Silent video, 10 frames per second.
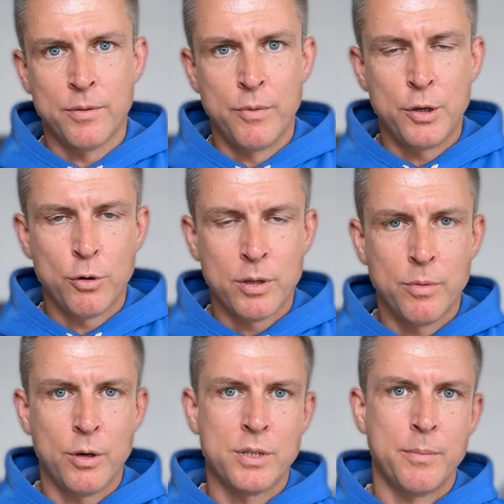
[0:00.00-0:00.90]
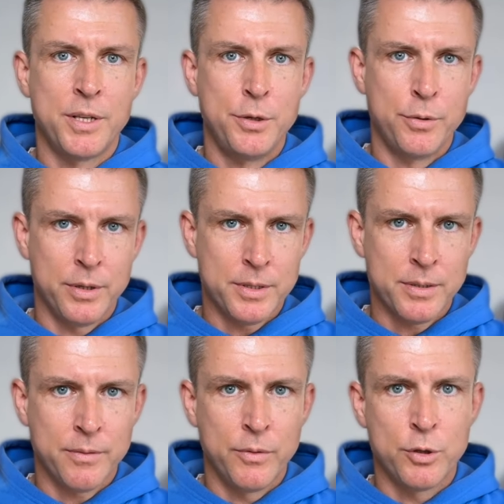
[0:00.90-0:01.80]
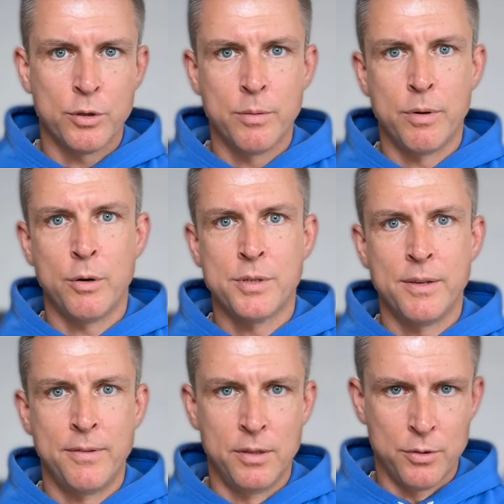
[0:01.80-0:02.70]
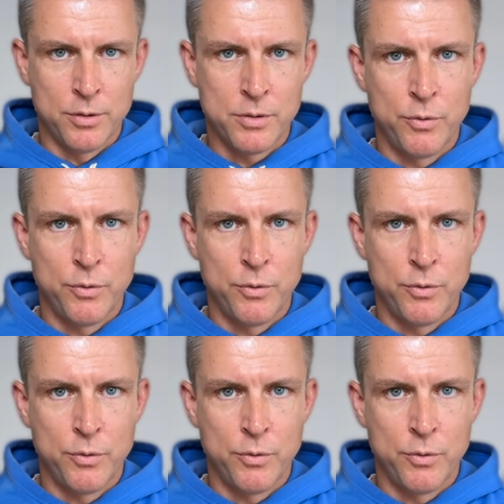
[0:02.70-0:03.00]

We talked about the materials, we talked about the filters,